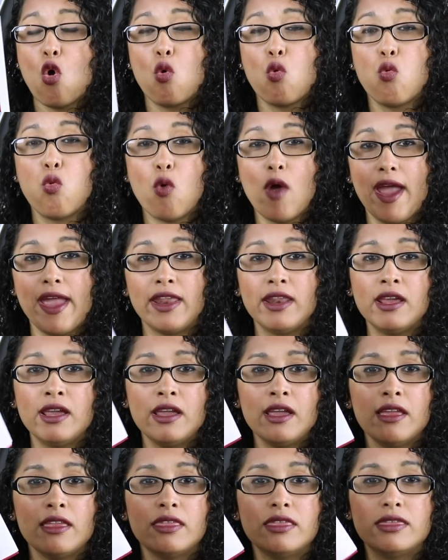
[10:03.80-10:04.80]
when
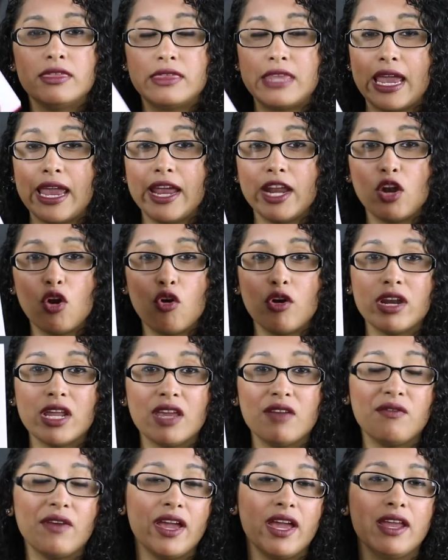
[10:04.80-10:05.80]
they don't
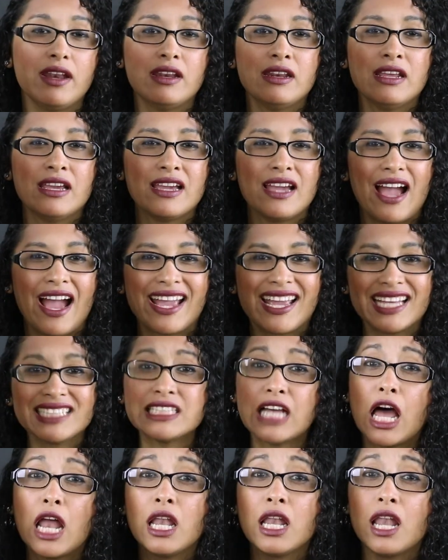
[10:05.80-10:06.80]
even, I guess,
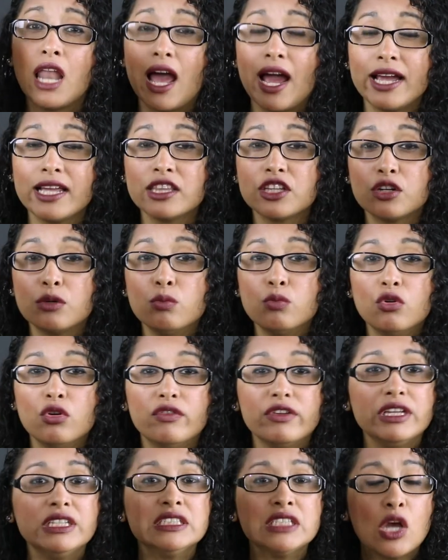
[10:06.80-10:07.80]
align their
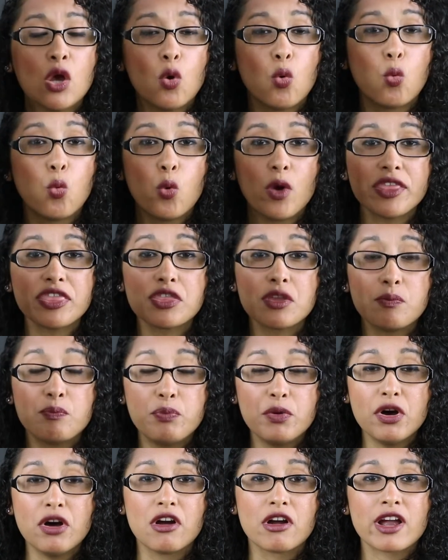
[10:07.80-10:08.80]
movies with the
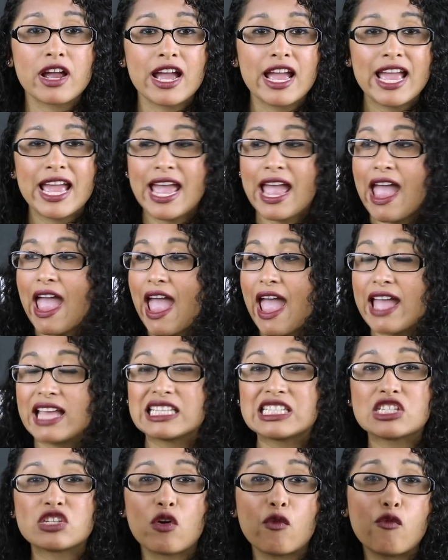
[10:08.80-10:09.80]
book?
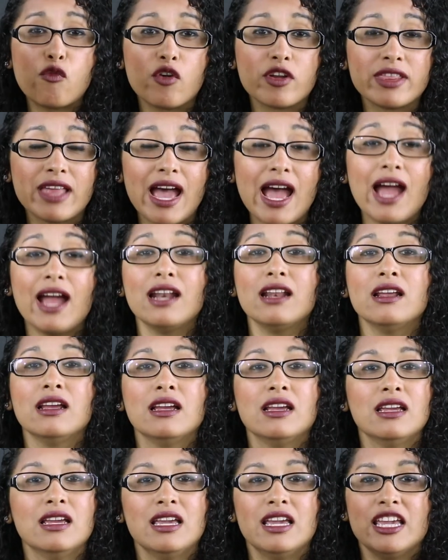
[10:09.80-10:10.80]
And so for that,
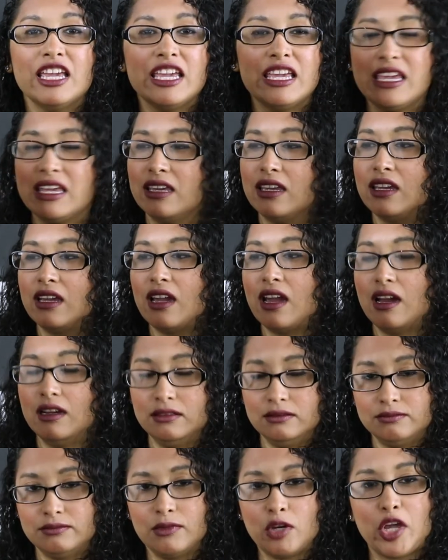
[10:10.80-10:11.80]

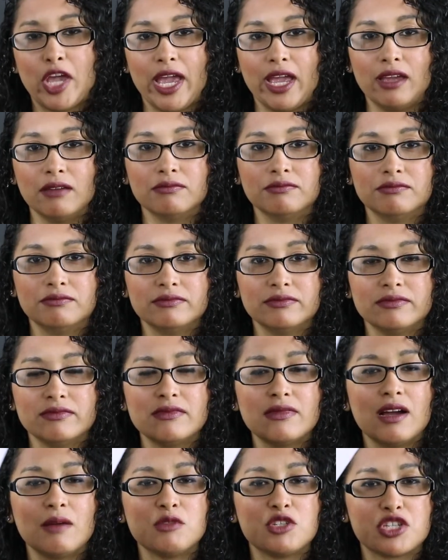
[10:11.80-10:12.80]
okay,
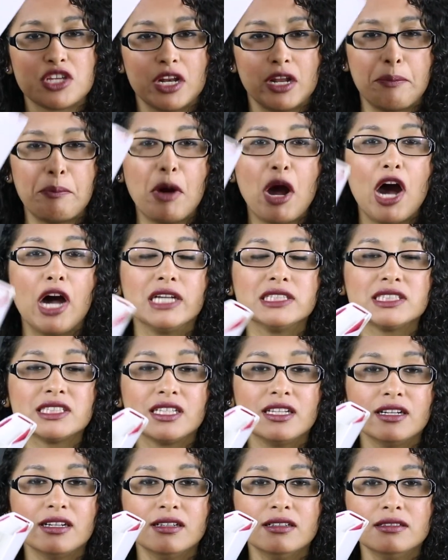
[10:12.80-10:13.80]
I'm just gonna pause
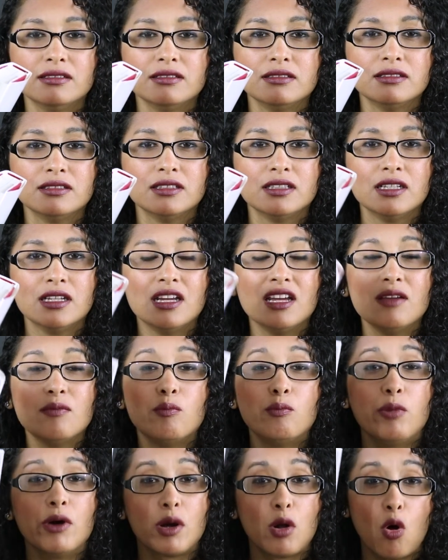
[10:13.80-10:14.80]
here.
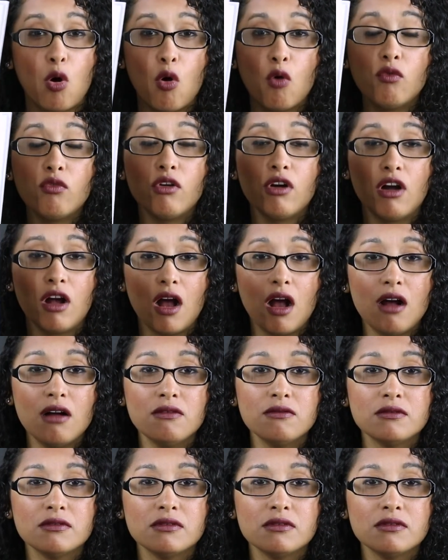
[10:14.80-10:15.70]
But overall,